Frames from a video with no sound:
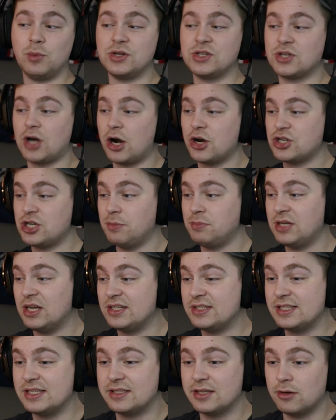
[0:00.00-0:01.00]
when Starship
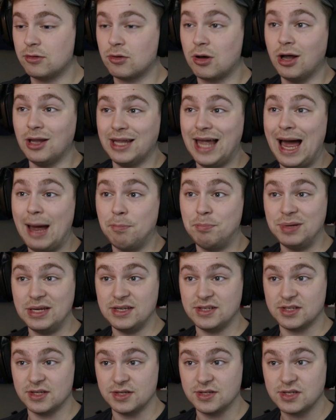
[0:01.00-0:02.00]
does these little collab
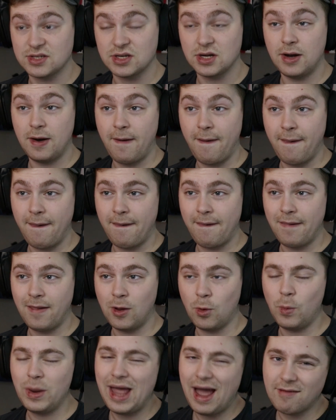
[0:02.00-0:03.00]
pieces, we